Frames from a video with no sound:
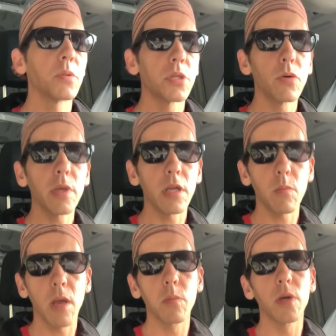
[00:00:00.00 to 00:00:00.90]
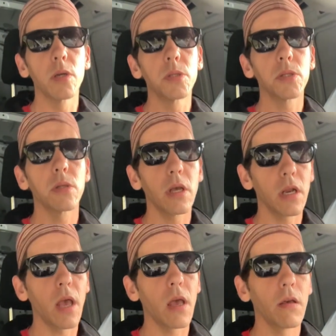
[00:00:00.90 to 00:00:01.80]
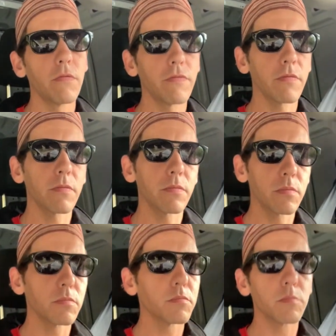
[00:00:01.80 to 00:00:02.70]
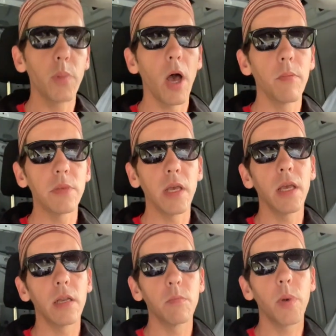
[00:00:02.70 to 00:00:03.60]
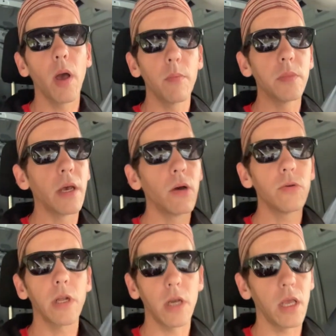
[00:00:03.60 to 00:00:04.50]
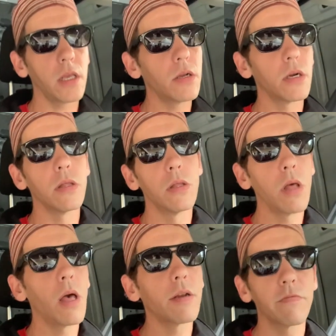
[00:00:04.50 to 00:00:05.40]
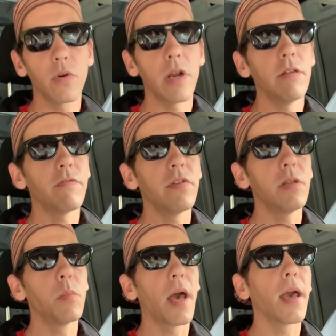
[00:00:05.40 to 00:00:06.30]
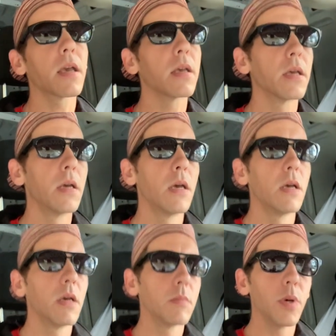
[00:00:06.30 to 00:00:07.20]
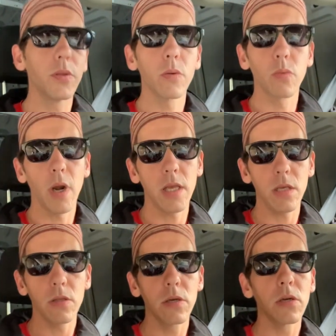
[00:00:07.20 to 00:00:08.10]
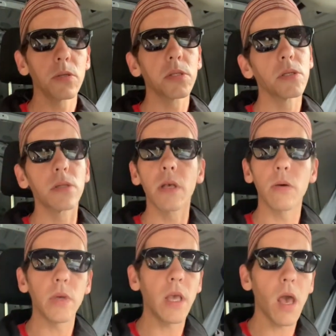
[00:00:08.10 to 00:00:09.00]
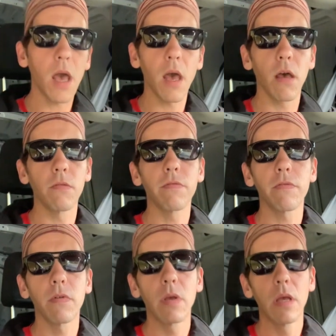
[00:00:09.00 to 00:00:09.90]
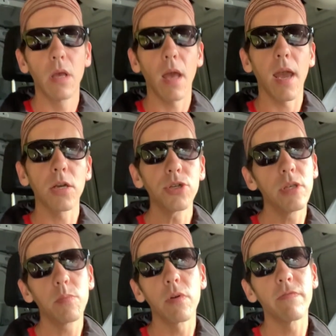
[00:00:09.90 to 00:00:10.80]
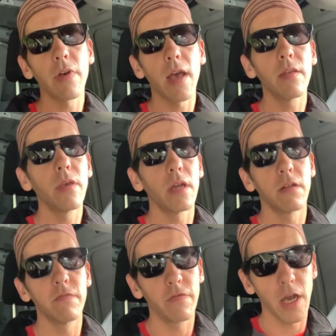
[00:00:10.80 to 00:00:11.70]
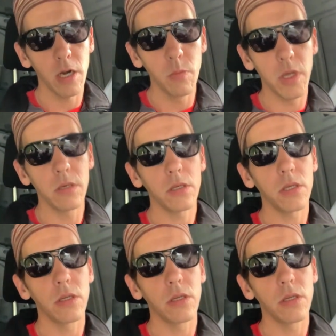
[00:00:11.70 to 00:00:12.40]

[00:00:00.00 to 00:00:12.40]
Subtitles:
so many members that have popped in and popped out, and I hear a lot of great feedback. But the regulars that we have actually provide that environment